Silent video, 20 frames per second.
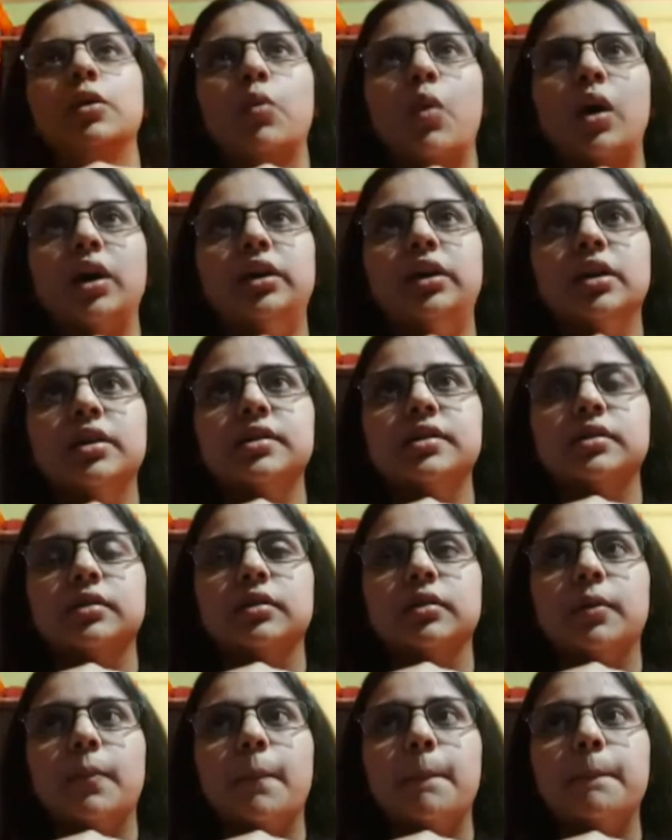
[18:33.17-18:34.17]
What does
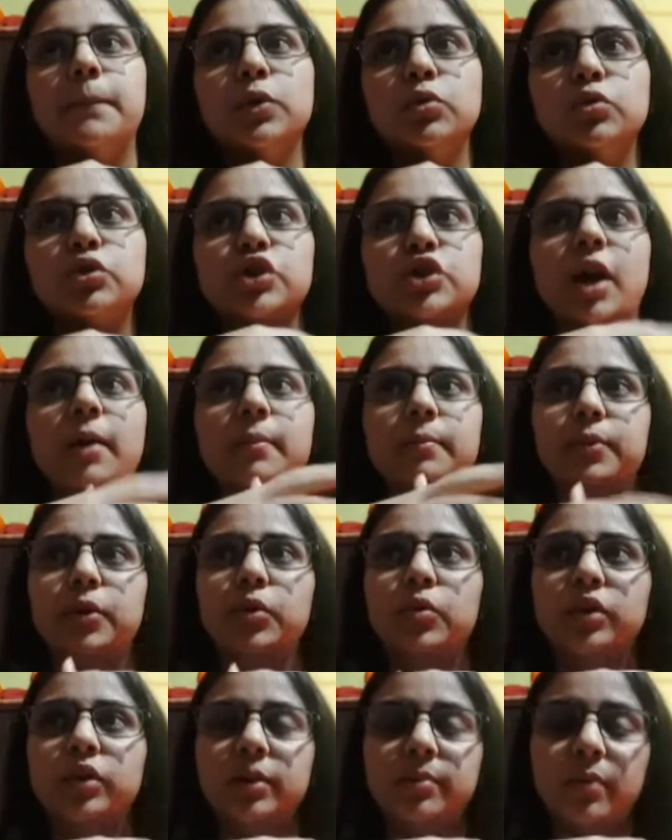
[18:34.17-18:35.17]
Buchamp
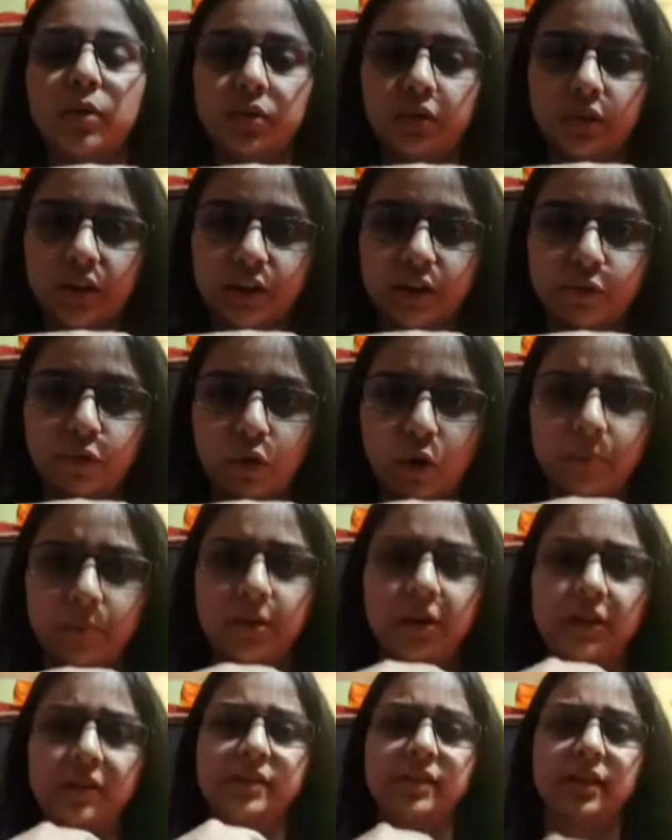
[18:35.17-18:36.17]
wrote about
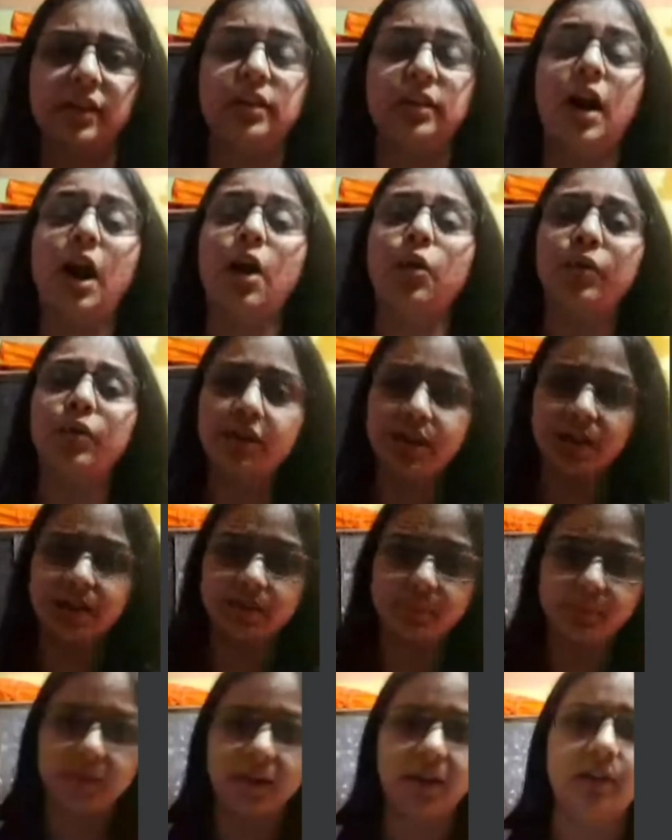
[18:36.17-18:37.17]
informed consent? How he
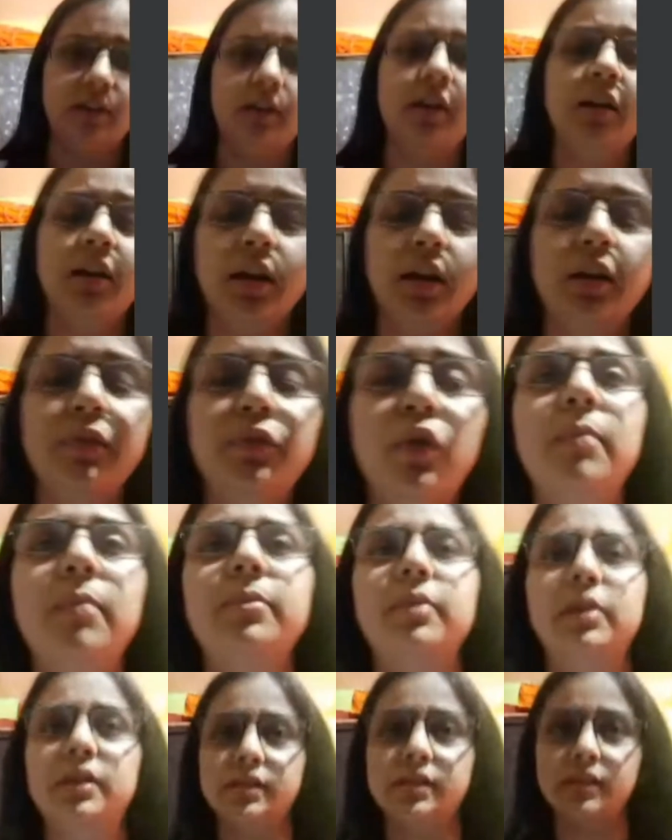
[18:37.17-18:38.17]
explained
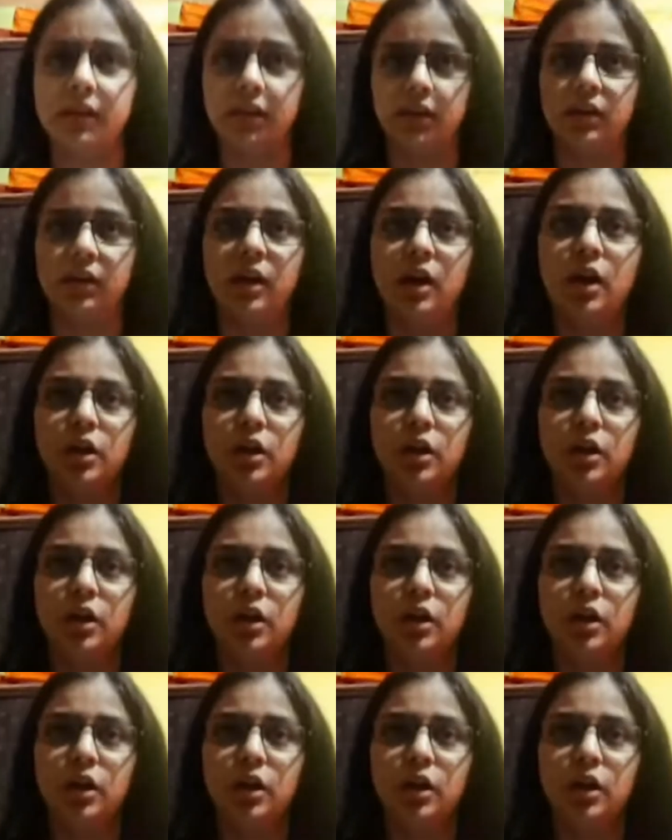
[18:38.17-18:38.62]
informed consent?